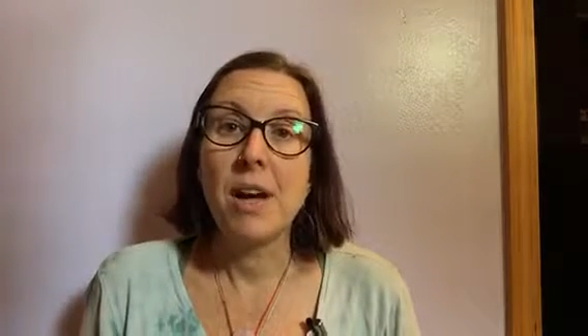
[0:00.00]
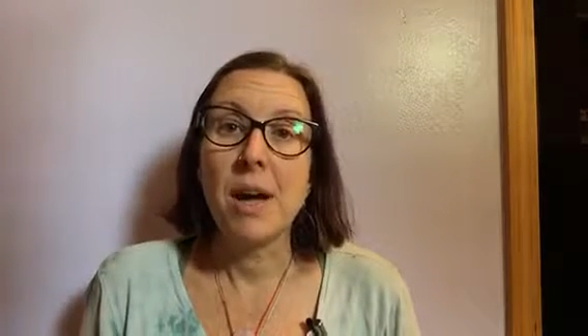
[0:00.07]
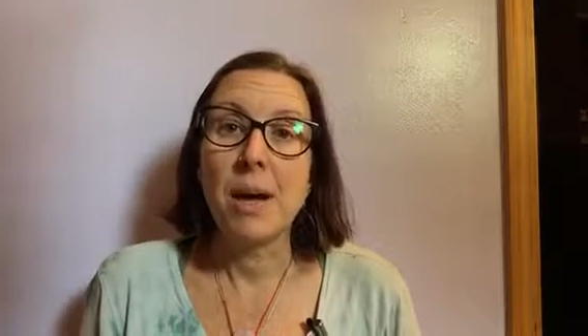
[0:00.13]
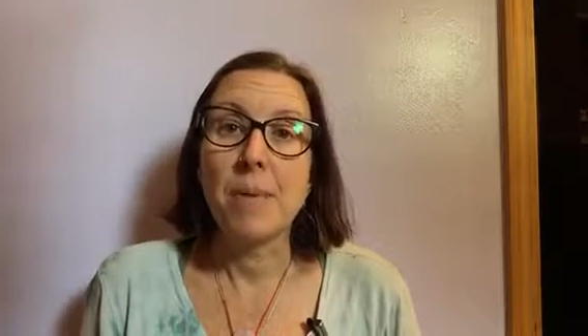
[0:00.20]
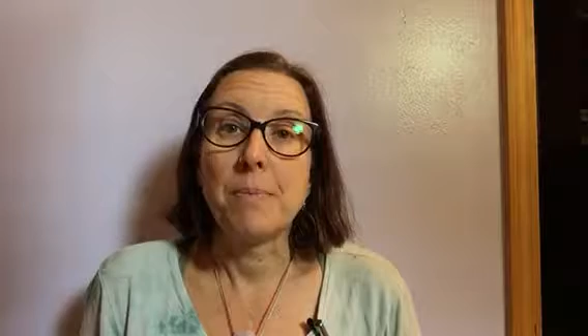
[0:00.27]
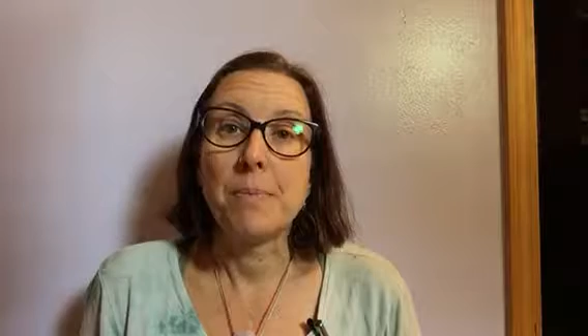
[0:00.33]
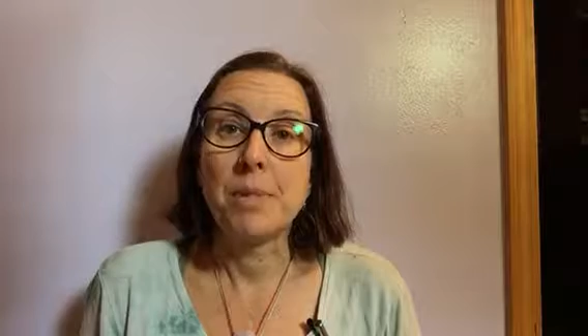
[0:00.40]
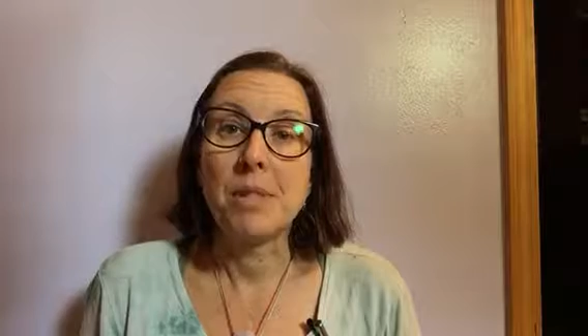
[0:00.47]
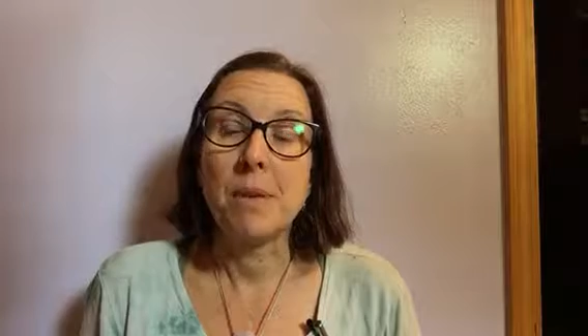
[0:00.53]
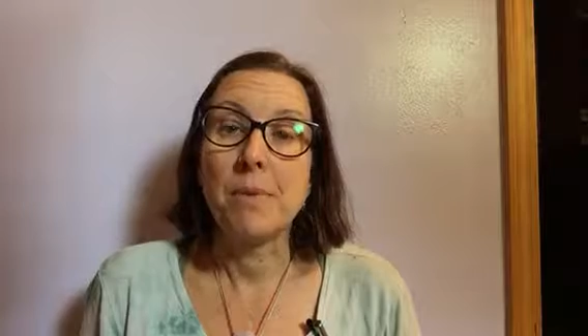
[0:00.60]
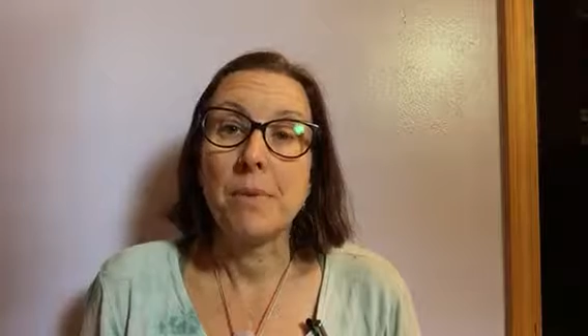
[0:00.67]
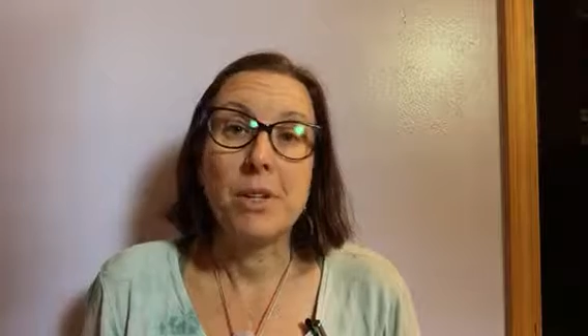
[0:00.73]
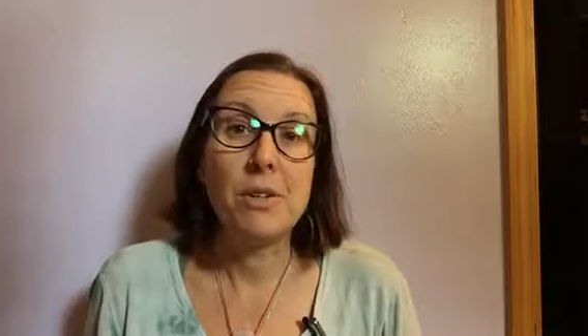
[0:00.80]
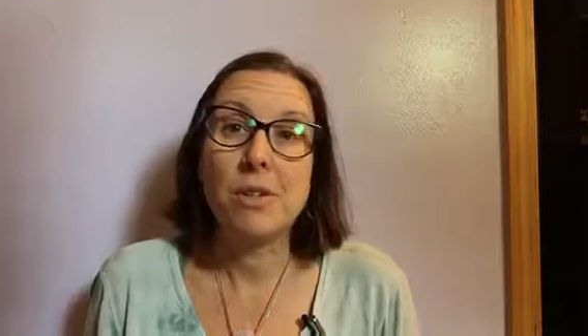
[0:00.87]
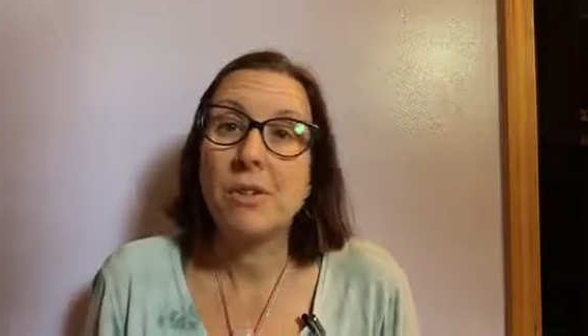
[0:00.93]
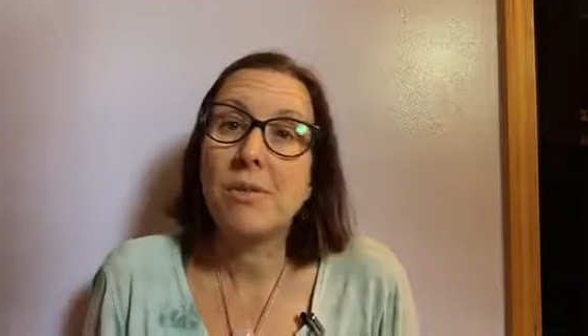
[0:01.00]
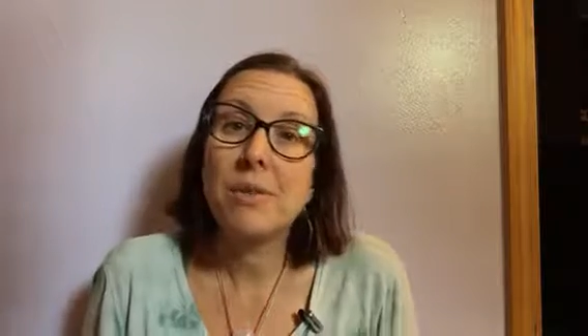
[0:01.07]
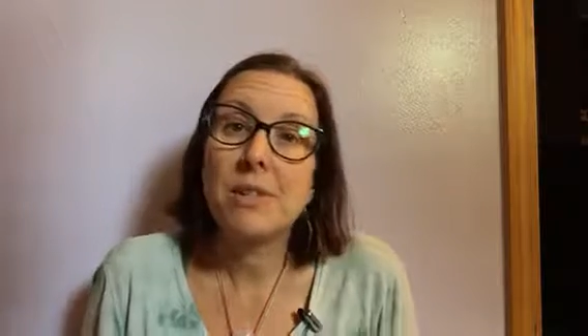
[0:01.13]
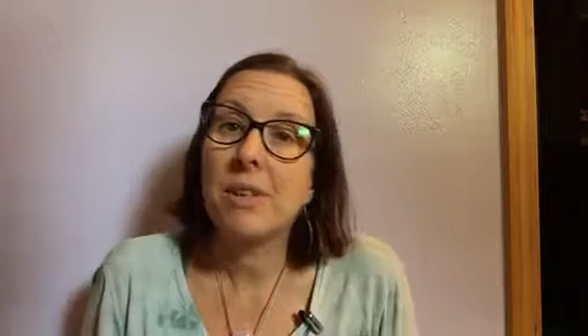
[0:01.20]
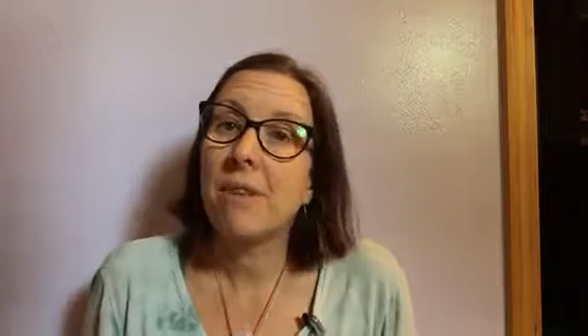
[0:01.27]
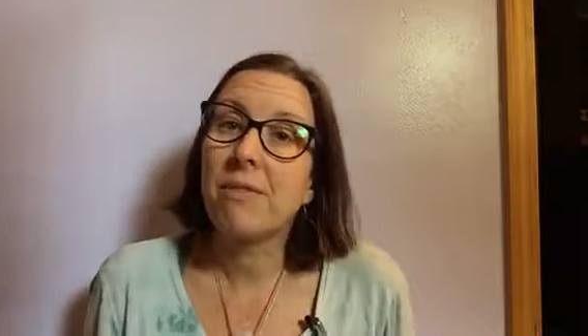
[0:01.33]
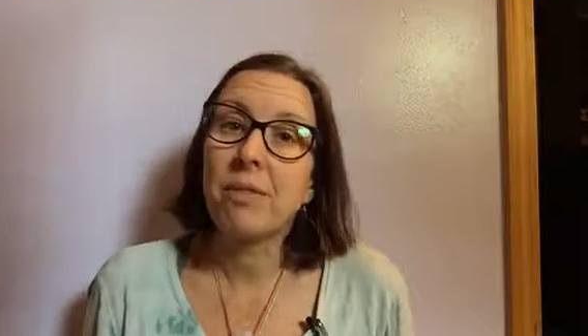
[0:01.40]
You don't
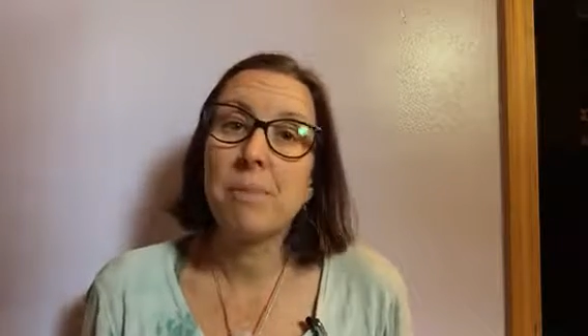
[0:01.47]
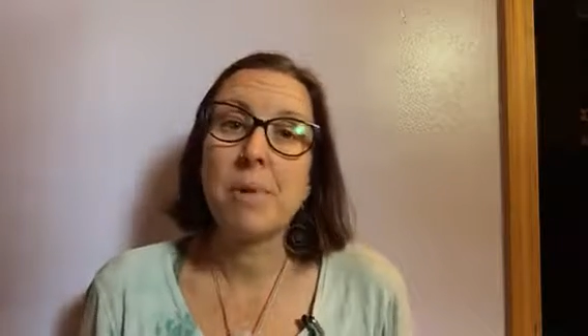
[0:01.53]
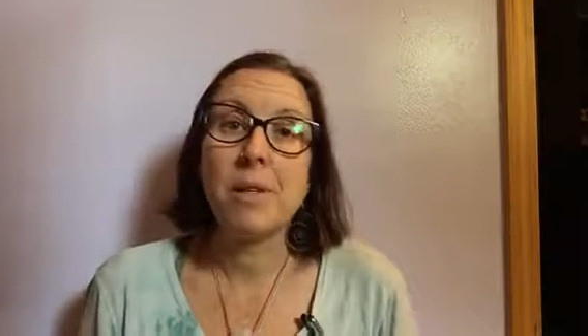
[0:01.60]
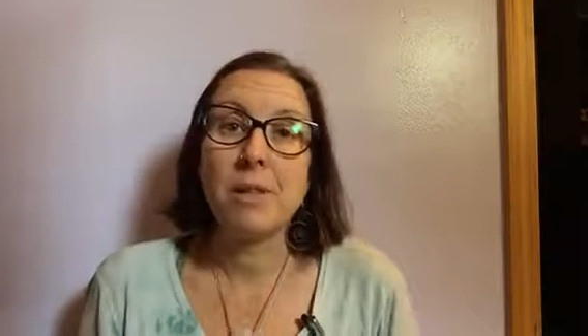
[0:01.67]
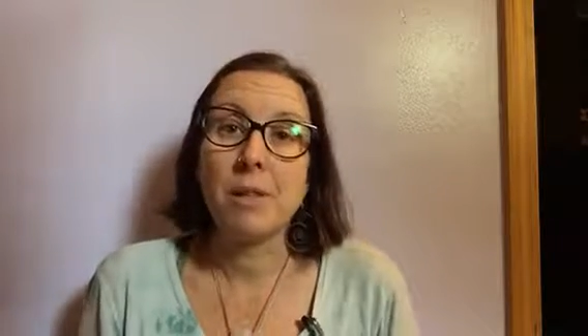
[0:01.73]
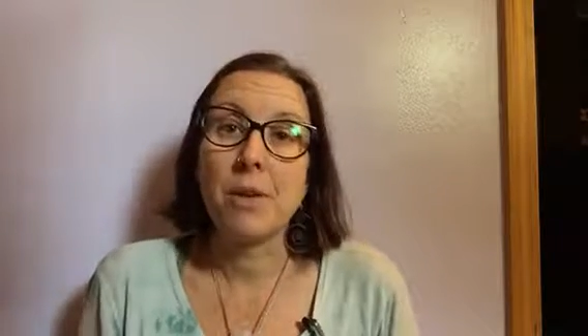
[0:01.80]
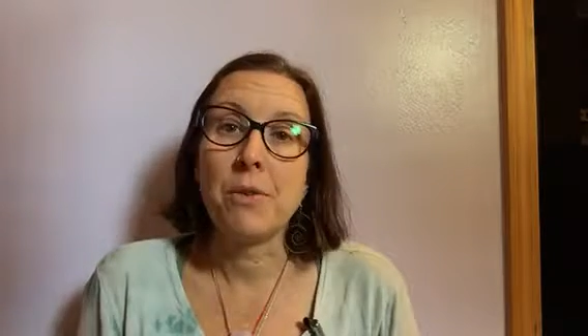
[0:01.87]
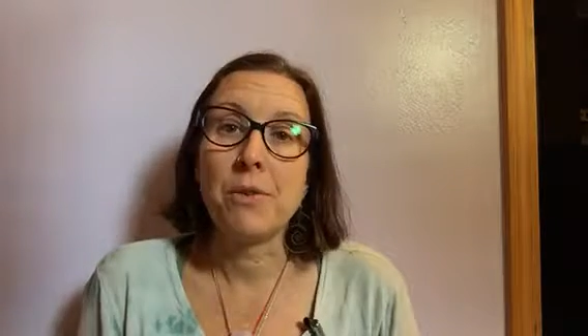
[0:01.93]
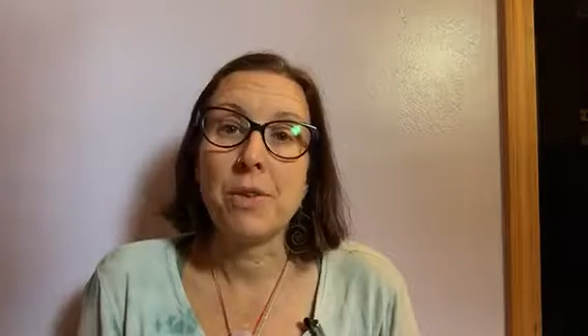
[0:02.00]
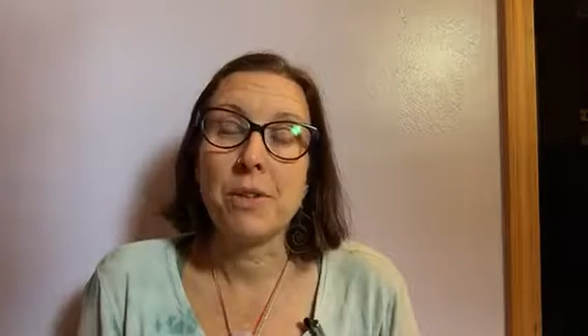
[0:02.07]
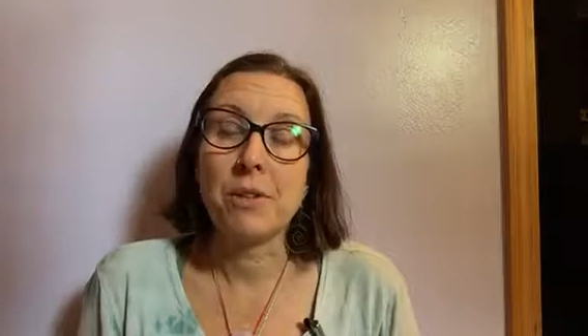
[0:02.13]
always have to be alone.